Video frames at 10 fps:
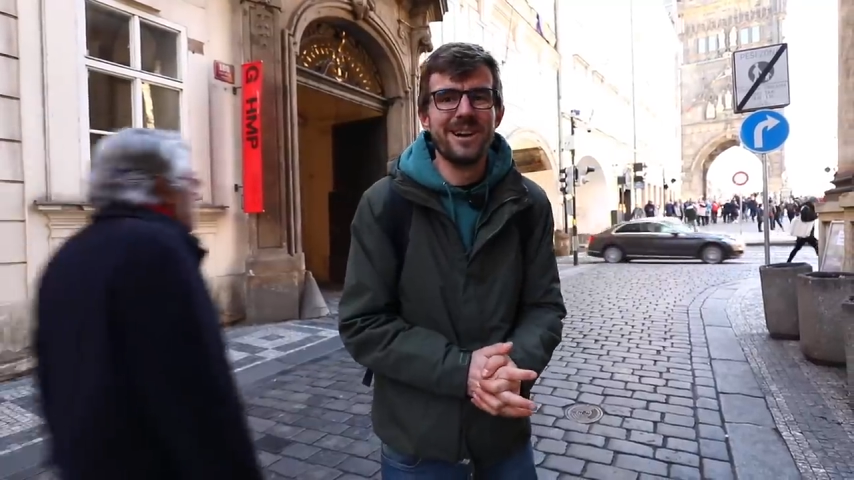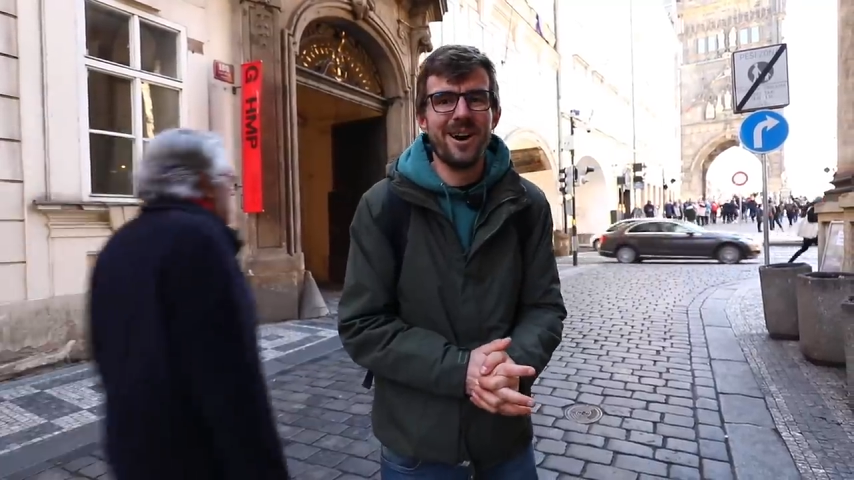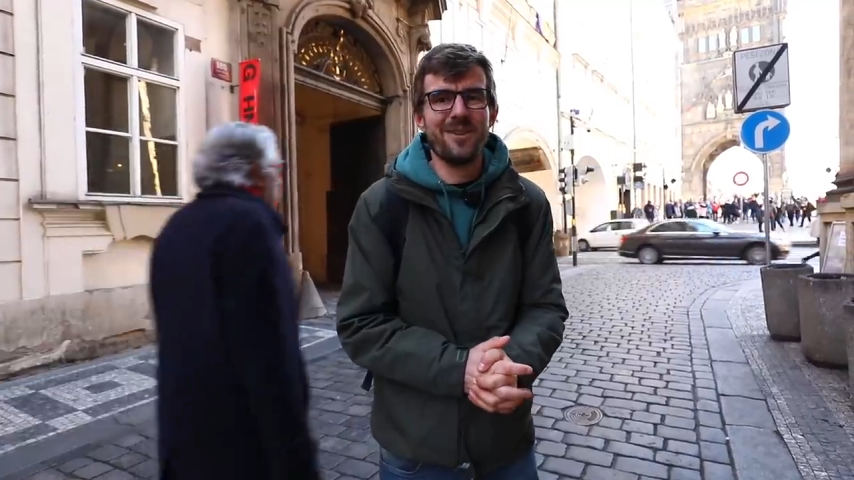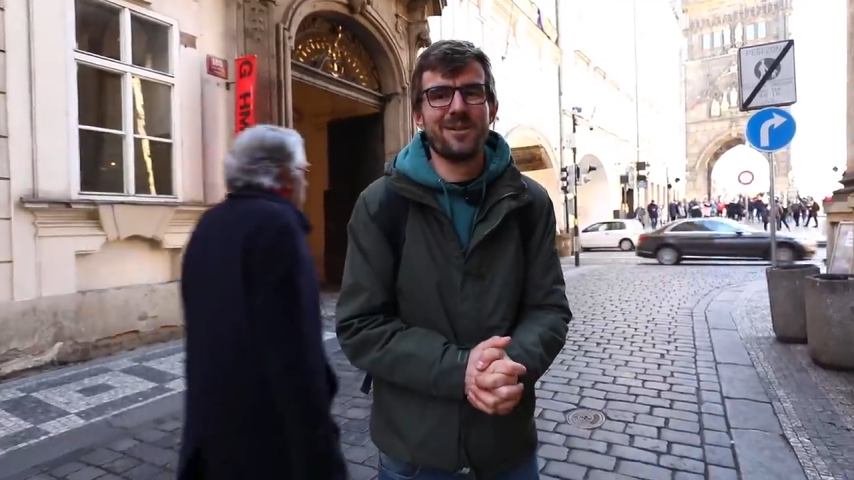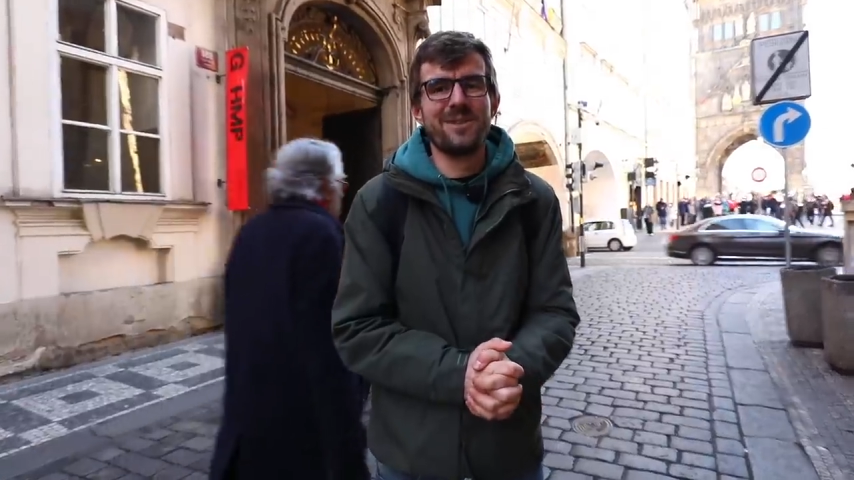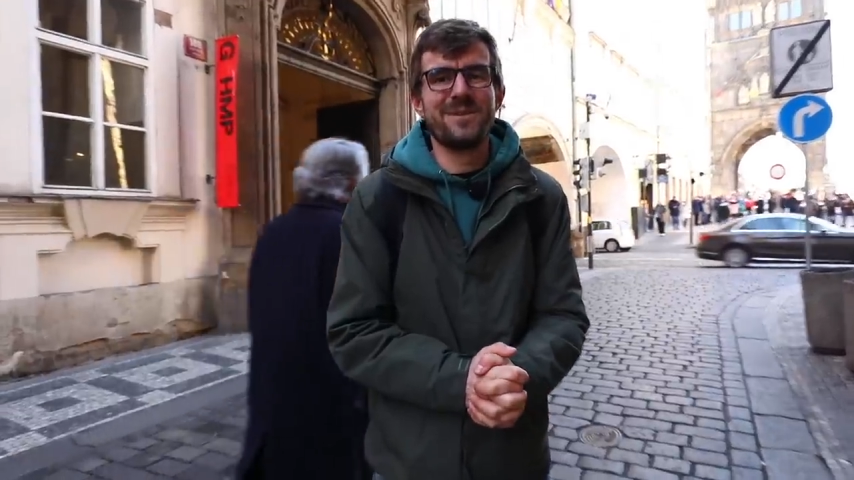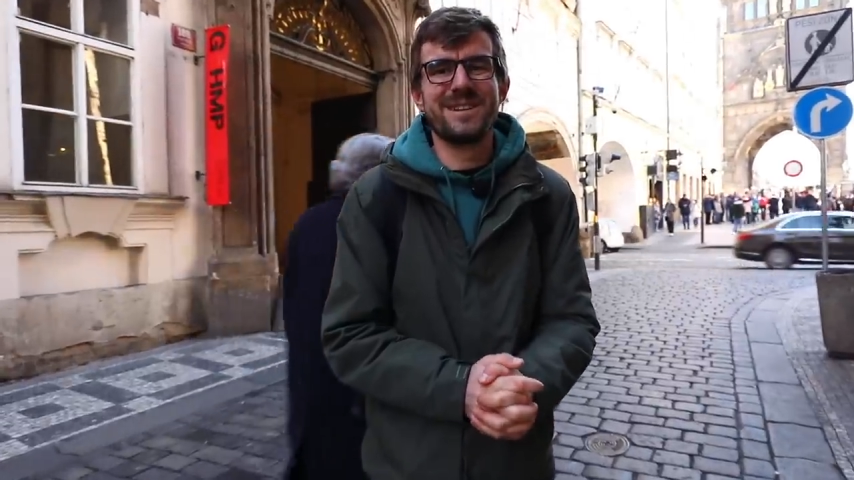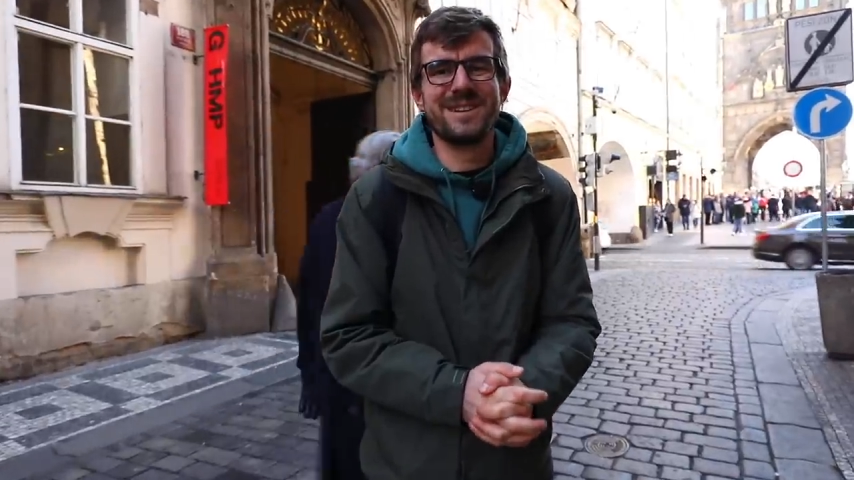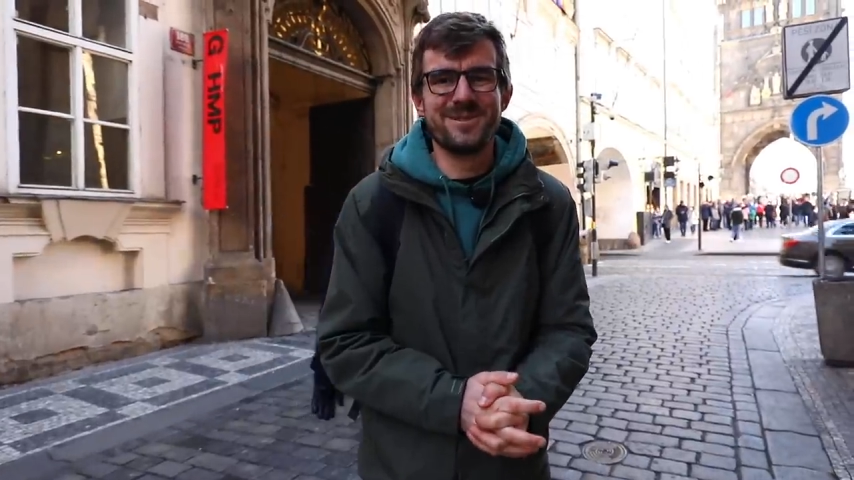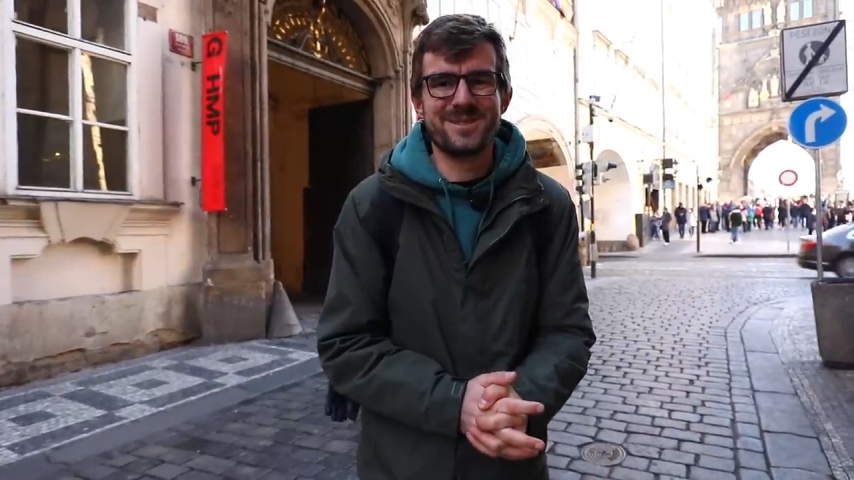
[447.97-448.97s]
of our
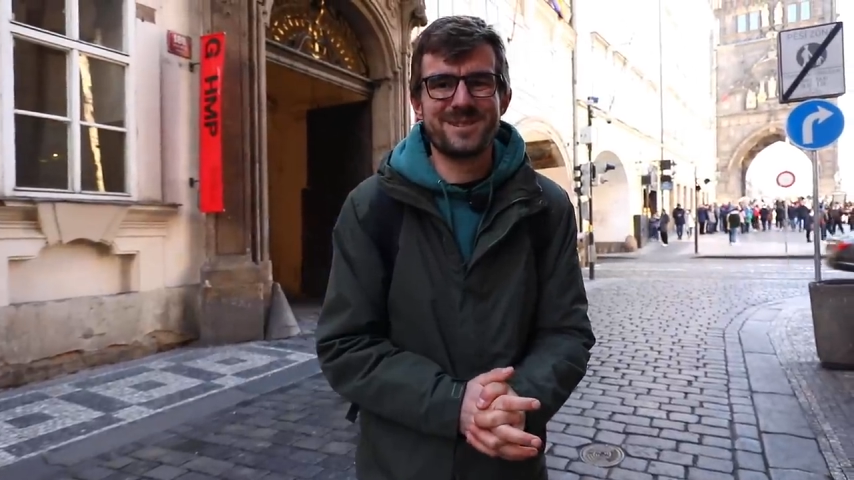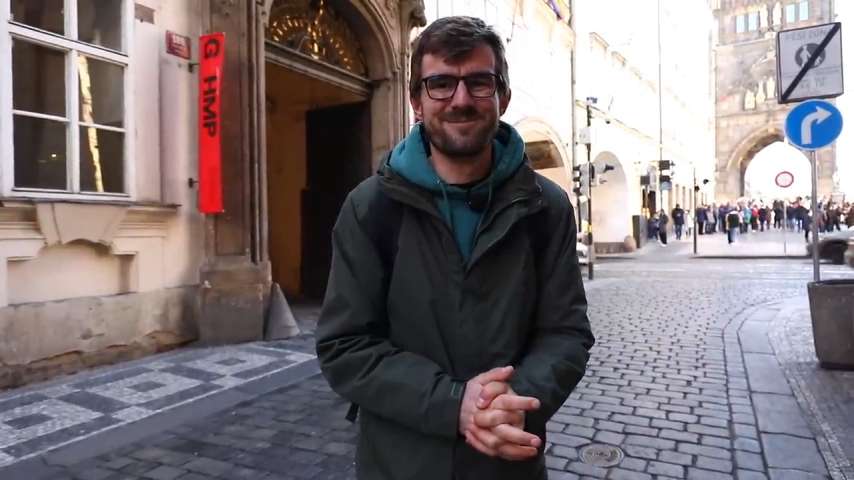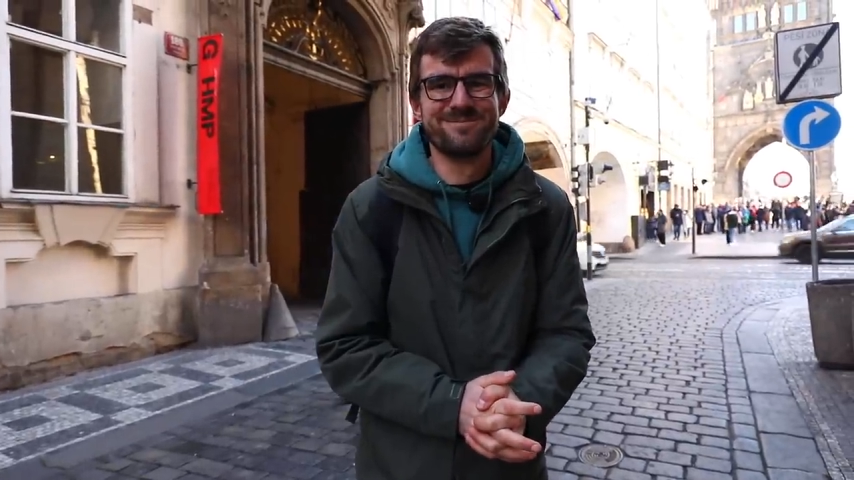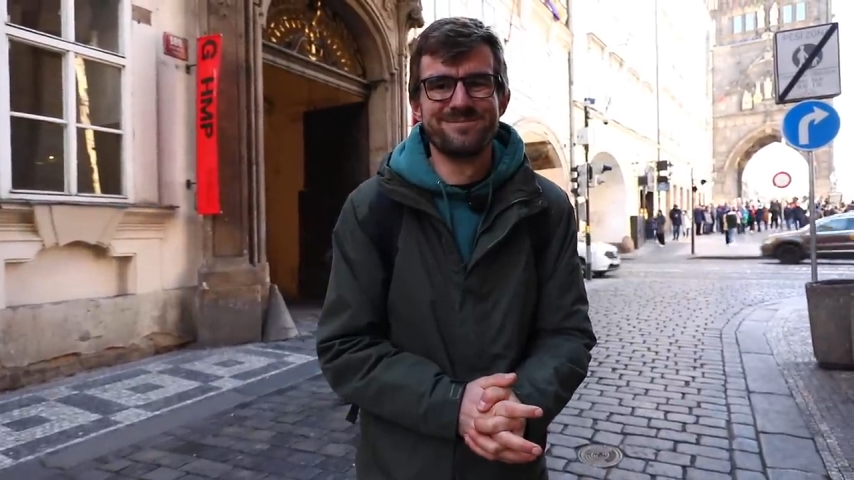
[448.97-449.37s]
videos.